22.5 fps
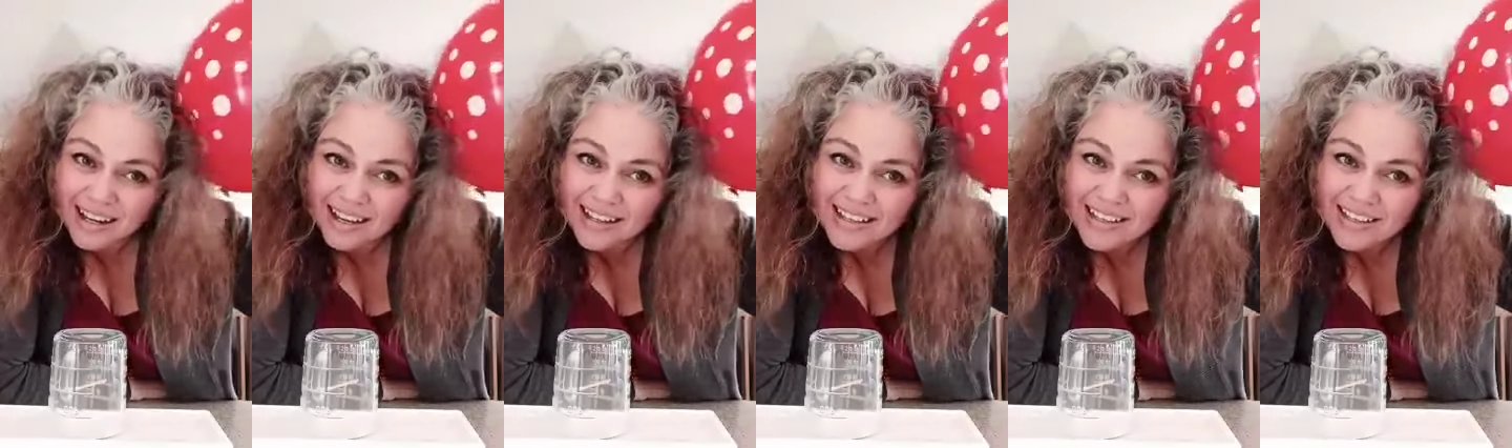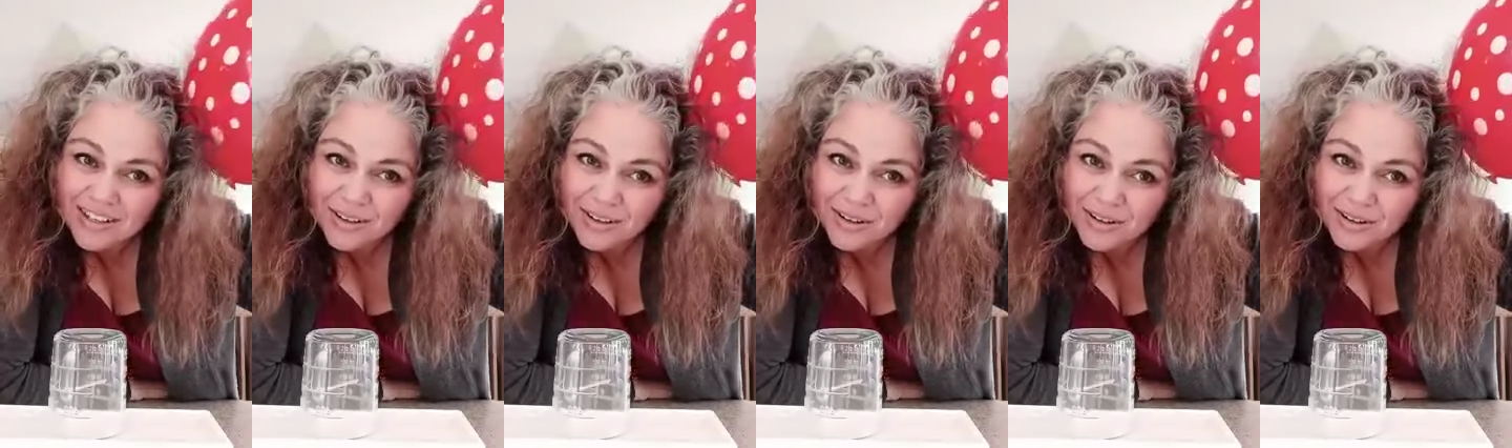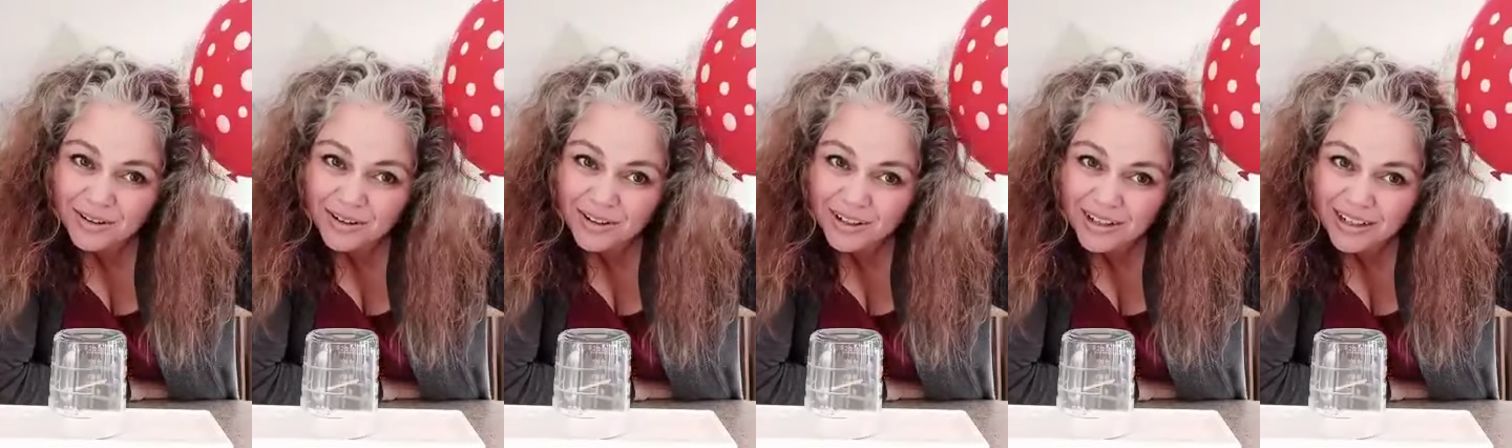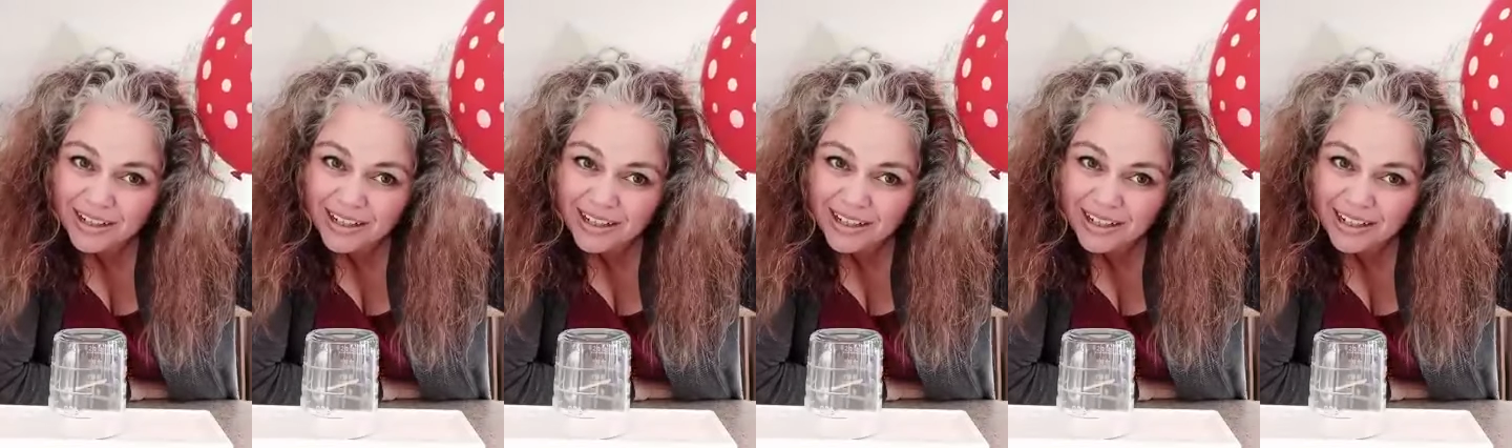And so
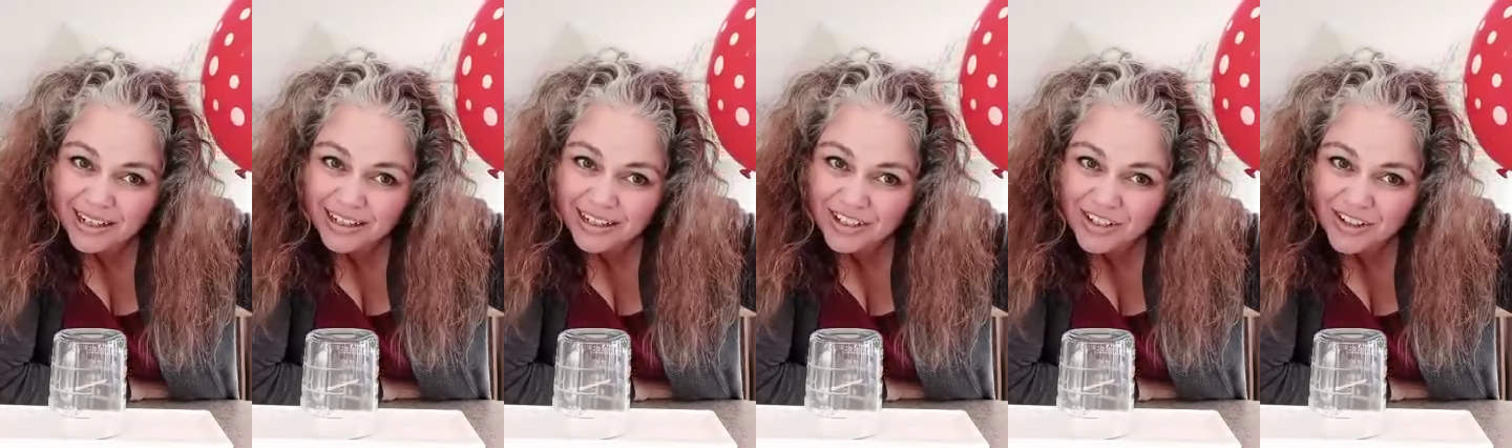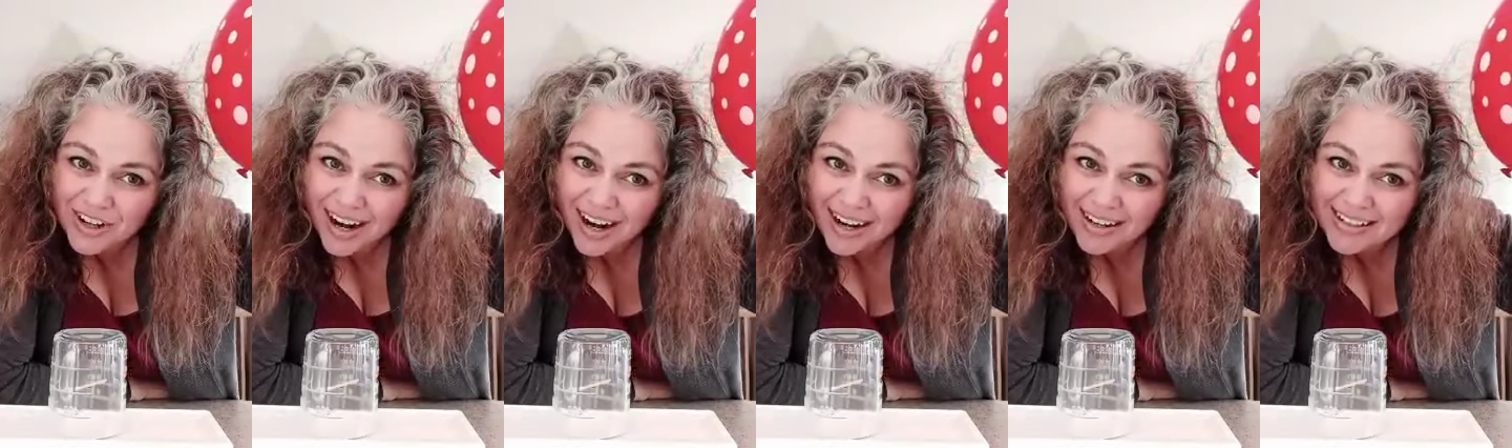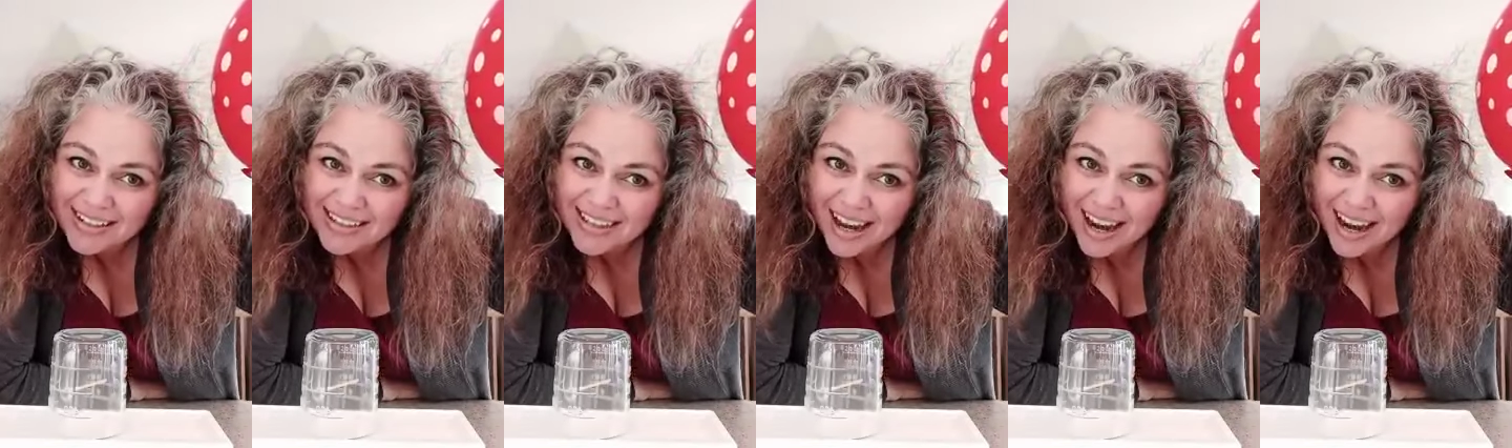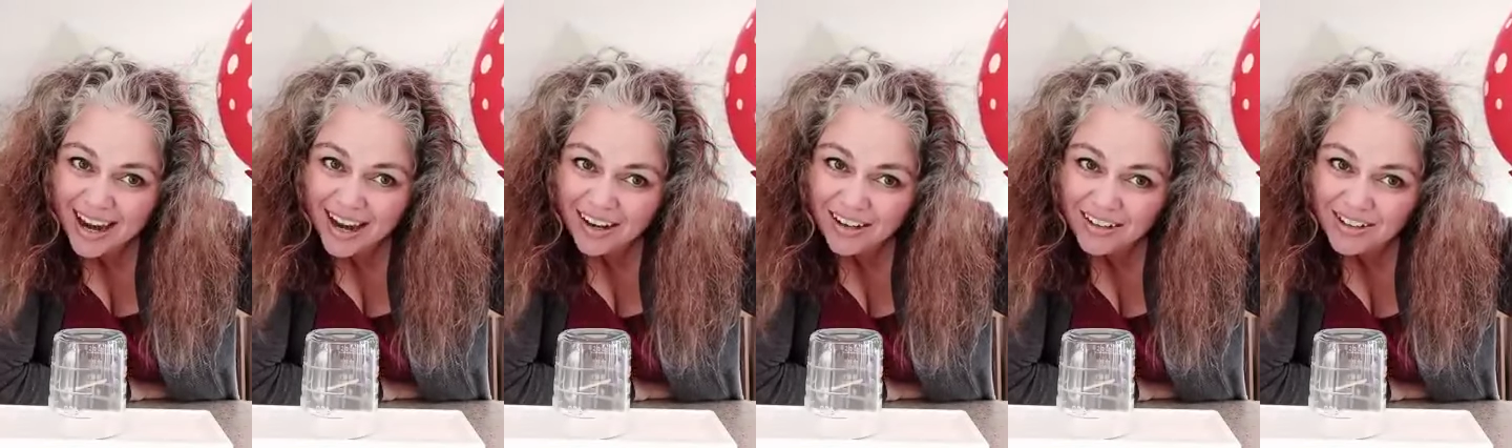it attracts the
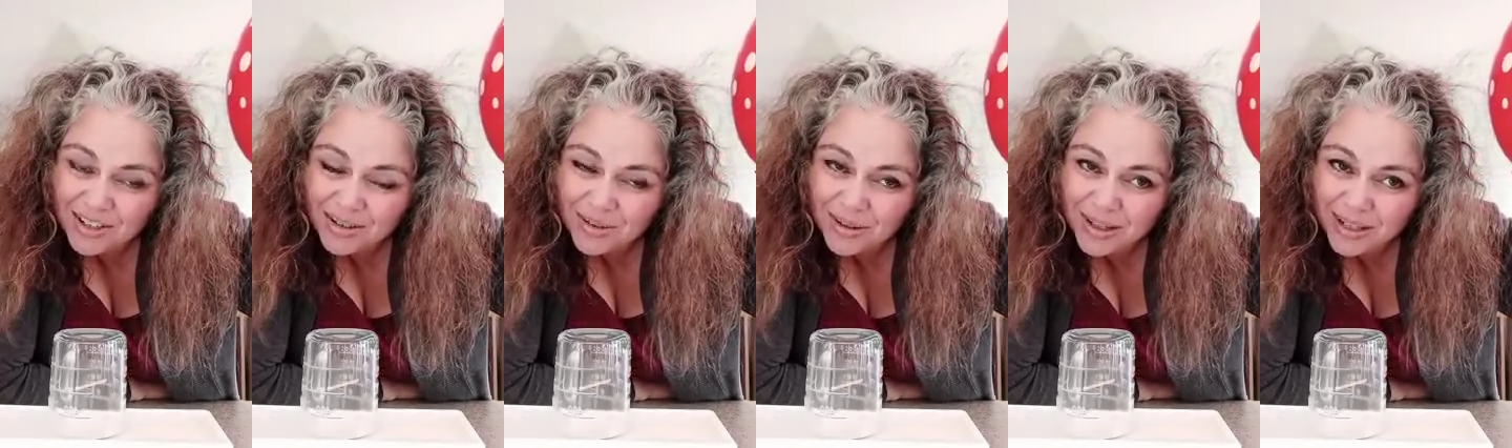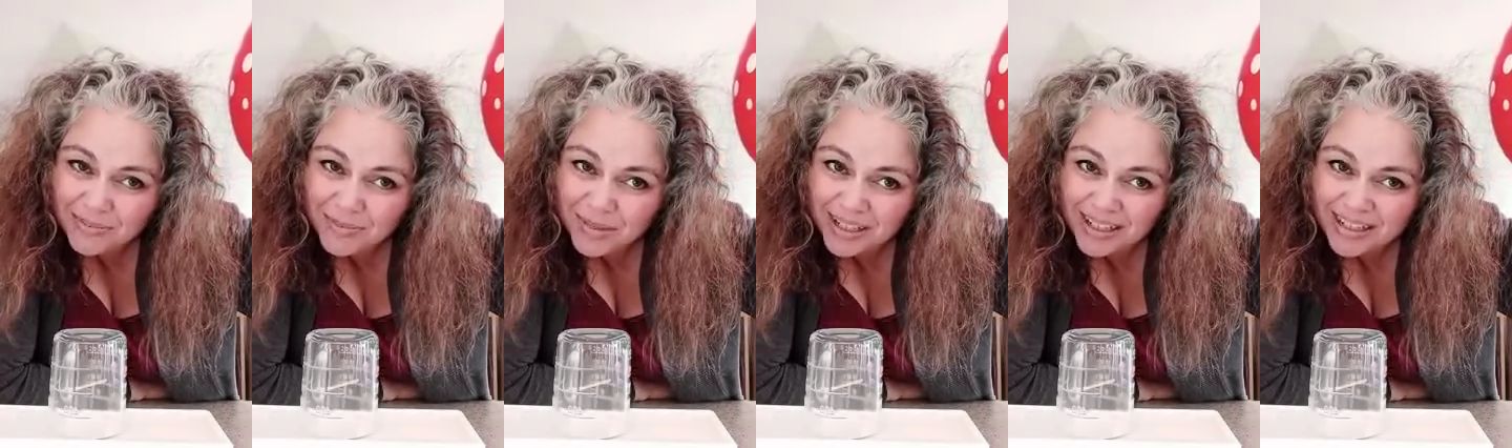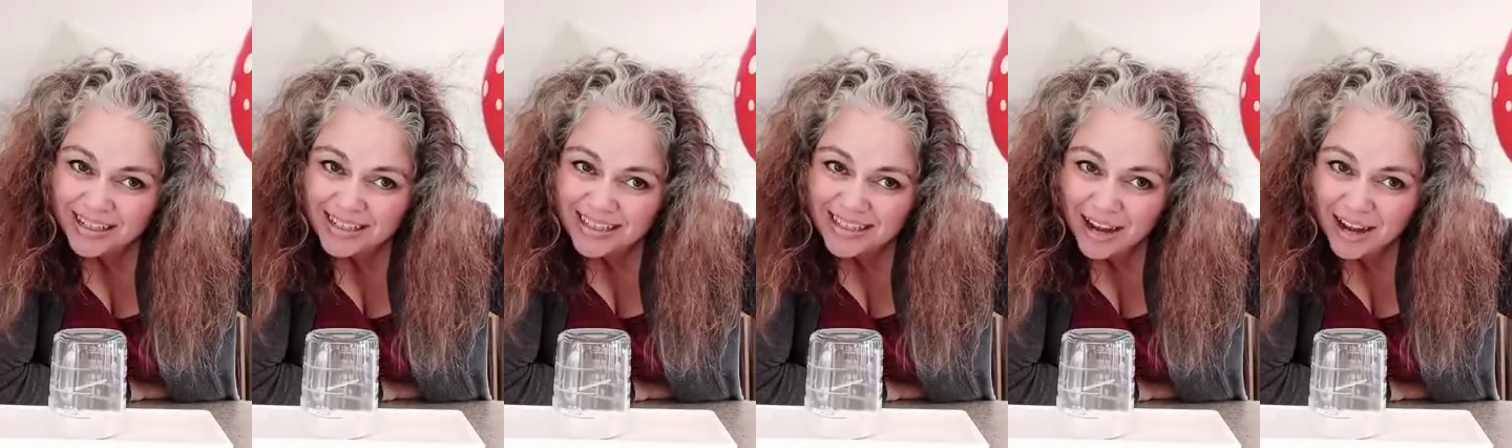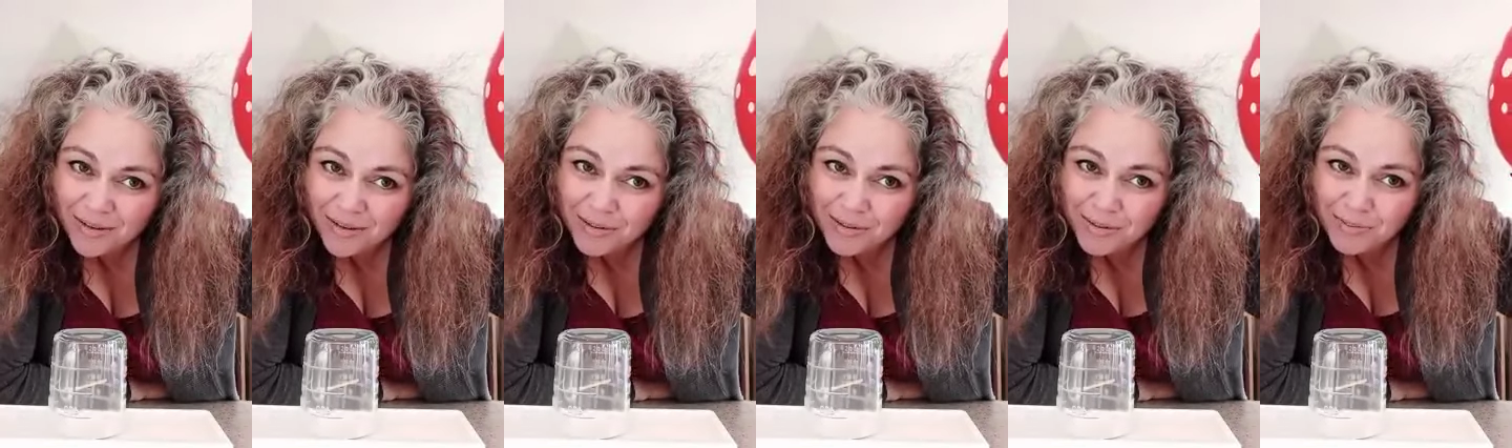hair to it because
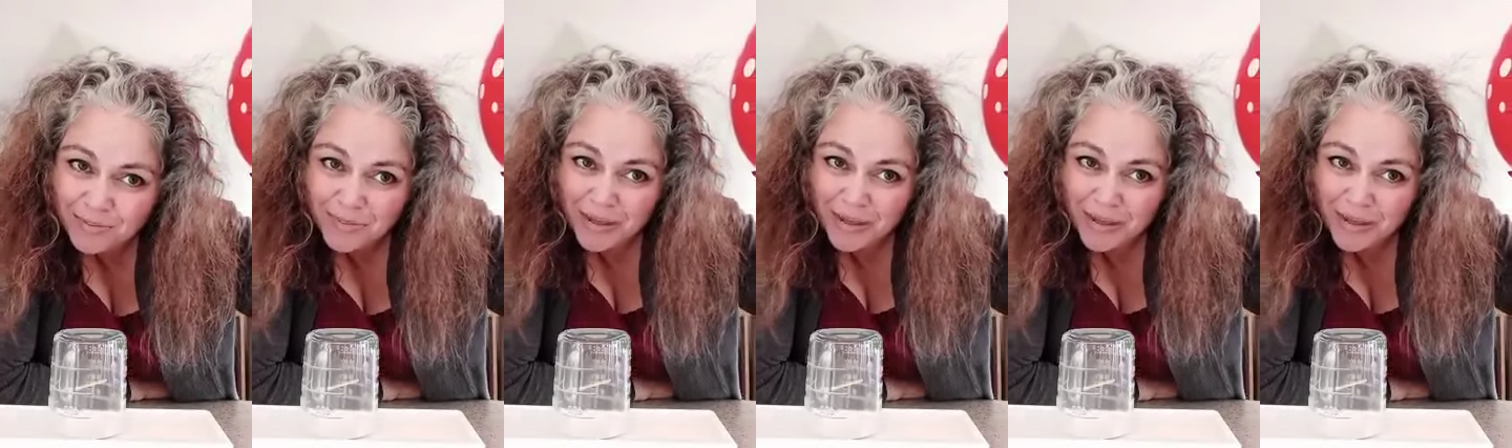now